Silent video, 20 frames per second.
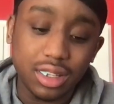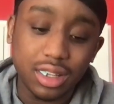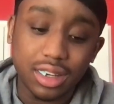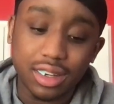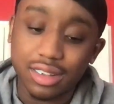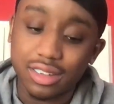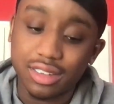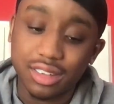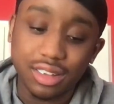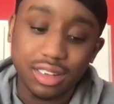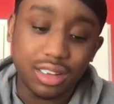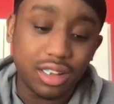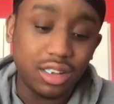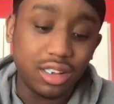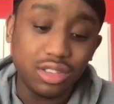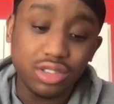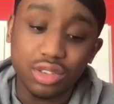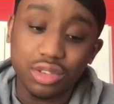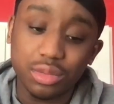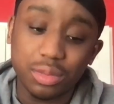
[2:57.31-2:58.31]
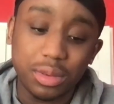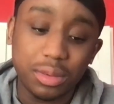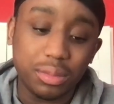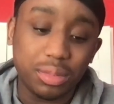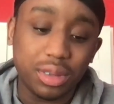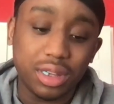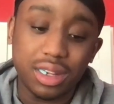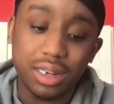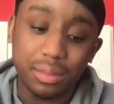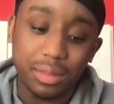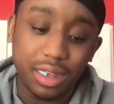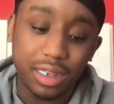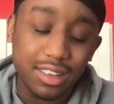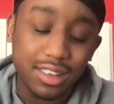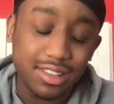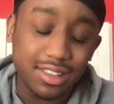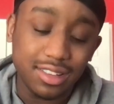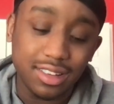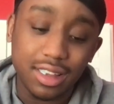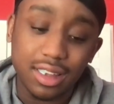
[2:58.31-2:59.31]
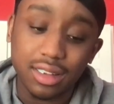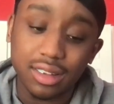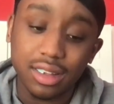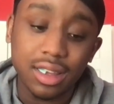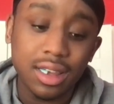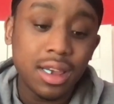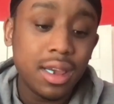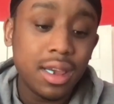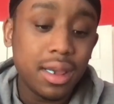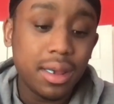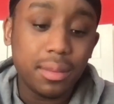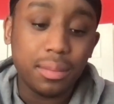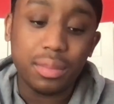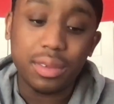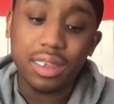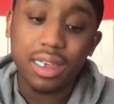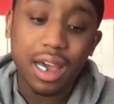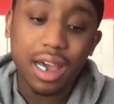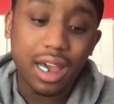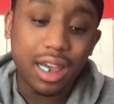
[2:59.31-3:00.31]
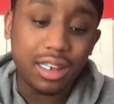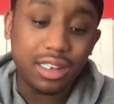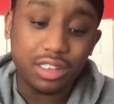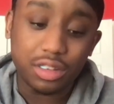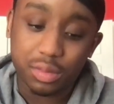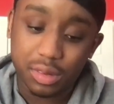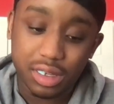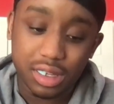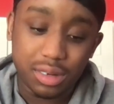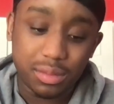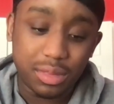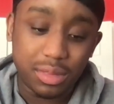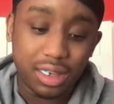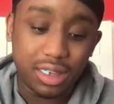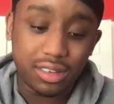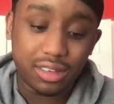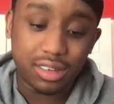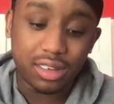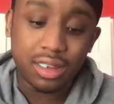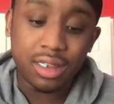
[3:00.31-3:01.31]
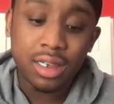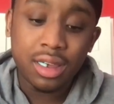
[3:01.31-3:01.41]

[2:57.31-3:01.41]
Like I said, Lonzo's been playing amazing lately. B.I. is playing amazing.